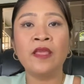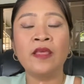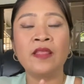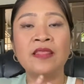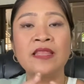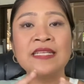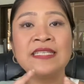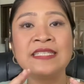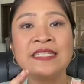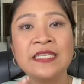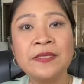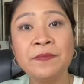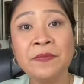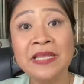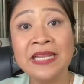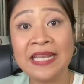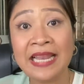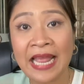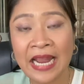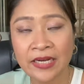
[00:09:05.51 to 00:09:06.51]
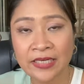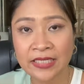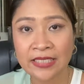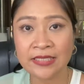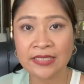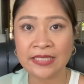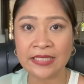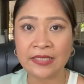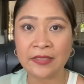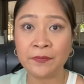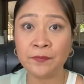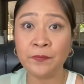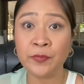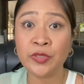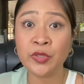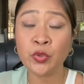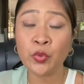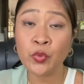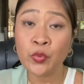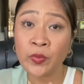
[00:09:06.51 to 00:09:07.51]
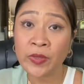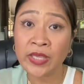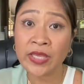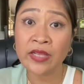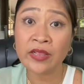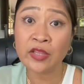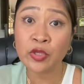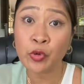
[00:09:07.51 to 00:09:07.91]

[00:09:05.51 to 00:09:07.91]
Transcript: the similarity between